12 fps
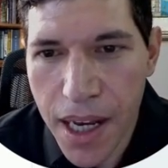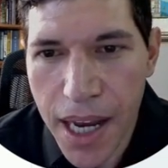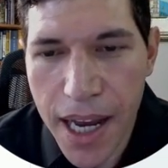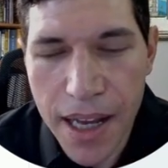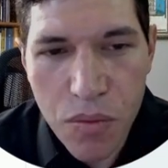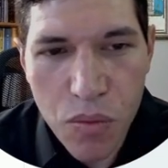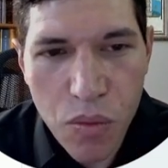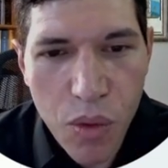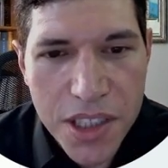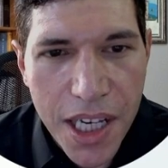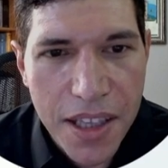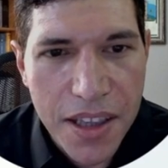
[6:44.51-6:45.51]
And
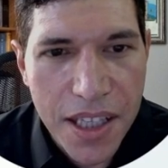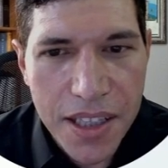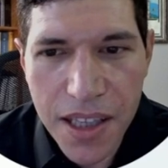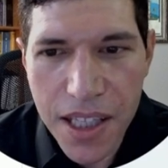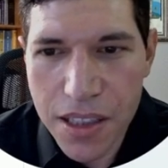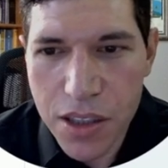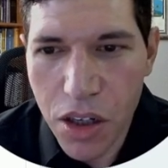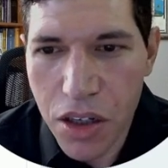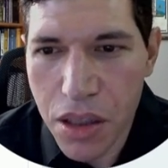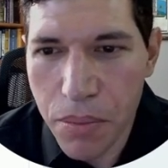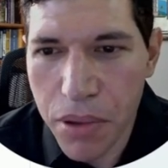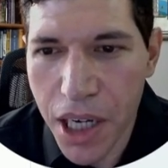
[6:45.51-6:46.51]
once again, these
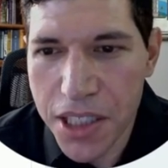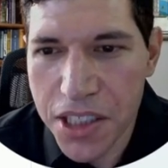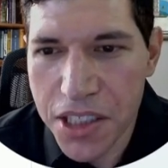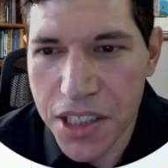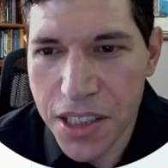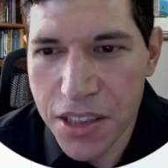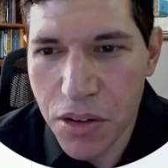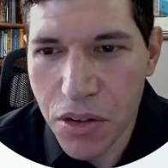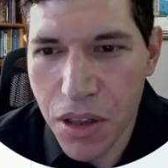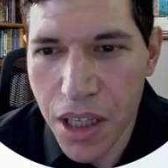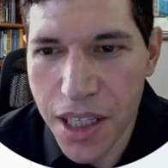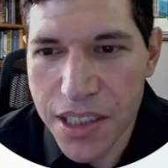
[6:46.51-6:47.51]
aren't the prices. These are
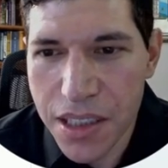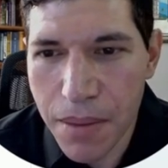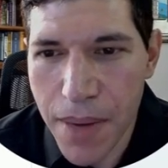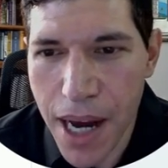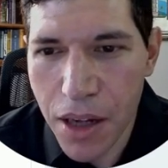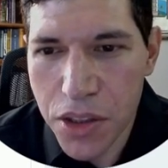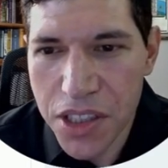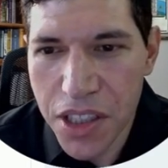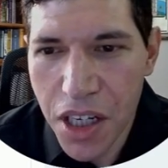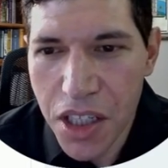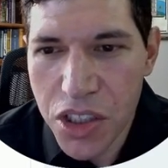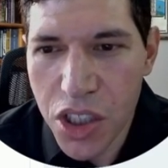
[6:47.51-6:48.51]
the list amounts.
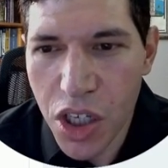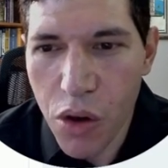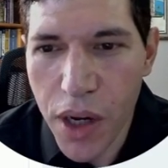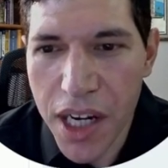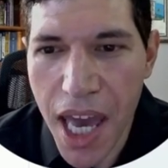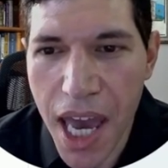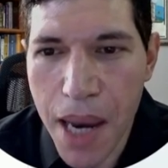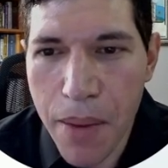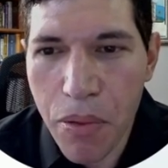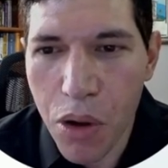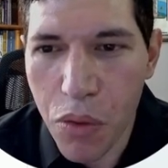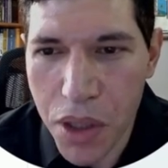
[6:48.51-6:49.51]
So in
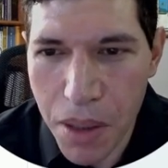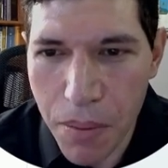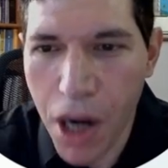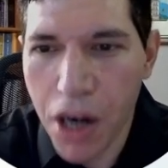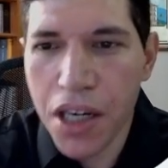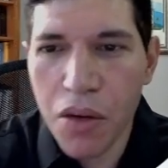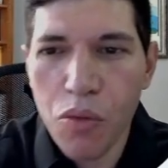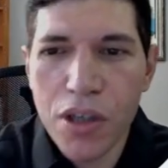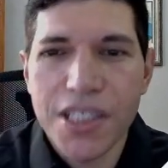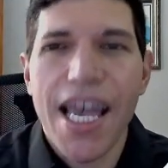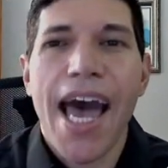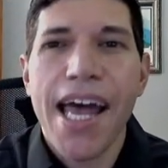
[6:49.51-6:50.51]
April, when the market
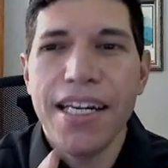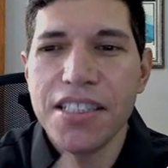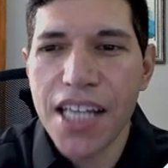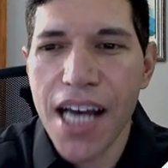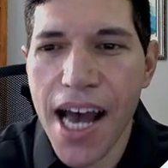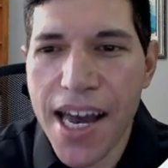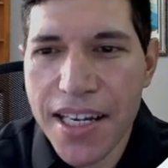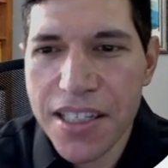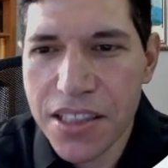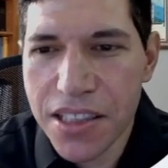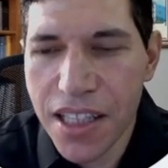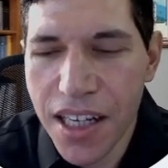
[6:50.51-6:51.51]
was at its
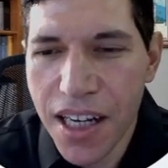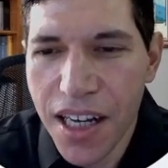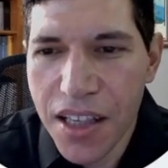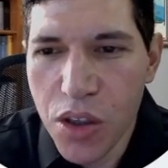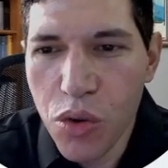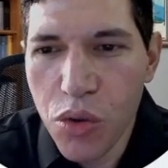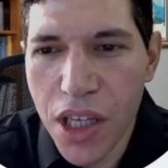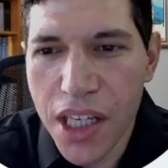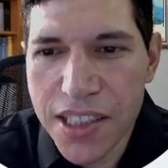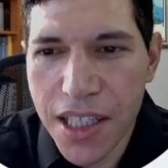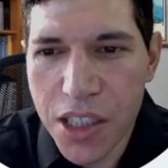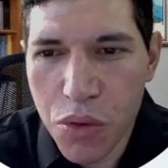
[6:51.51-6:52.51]
highest, new
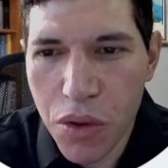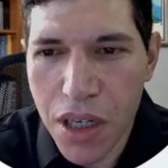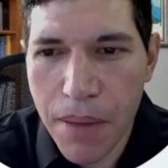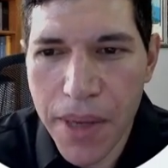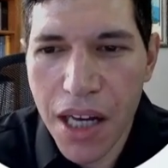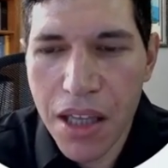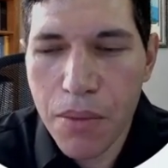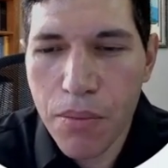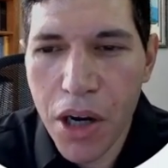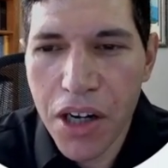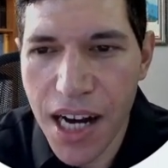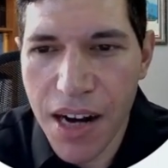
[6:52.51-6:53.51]
listings were coming on the
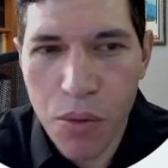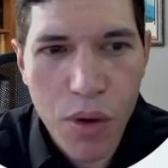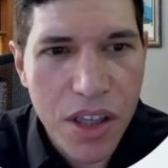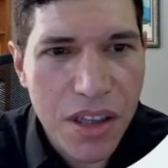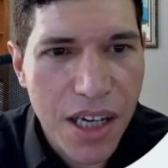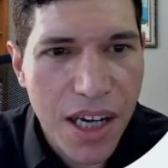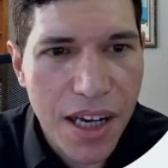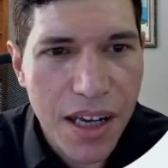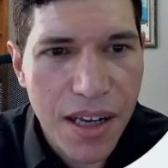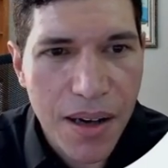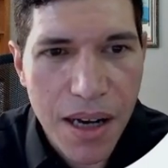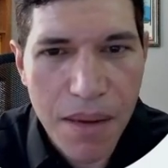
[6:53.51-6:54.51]
market with
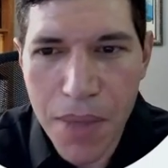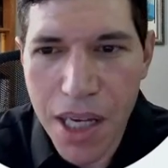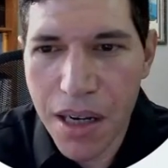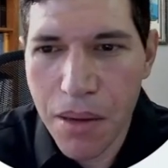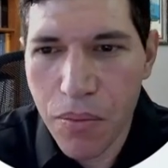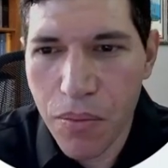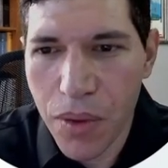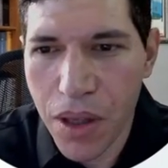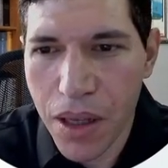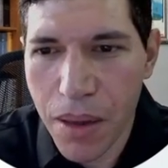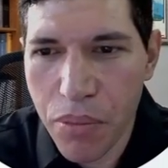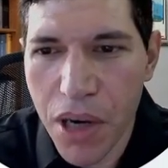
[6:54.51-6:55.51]
a median
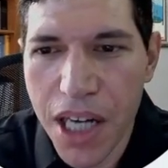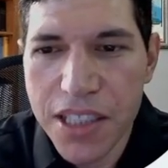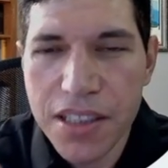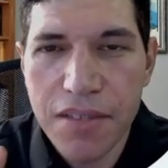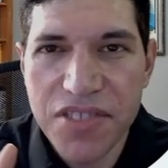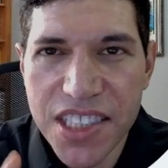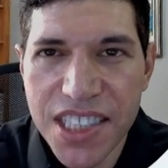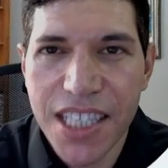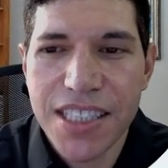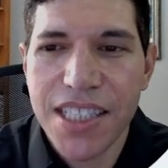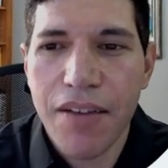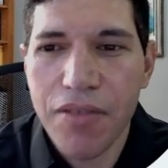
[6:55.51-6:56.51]
price of
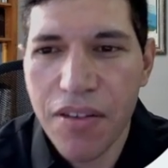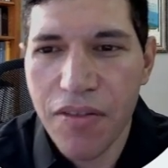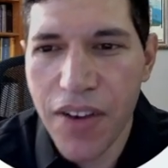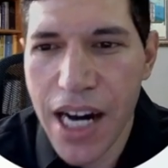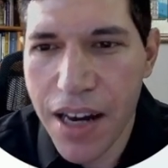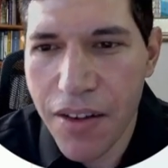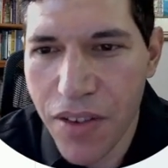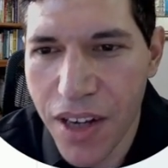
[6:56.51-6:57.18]
675.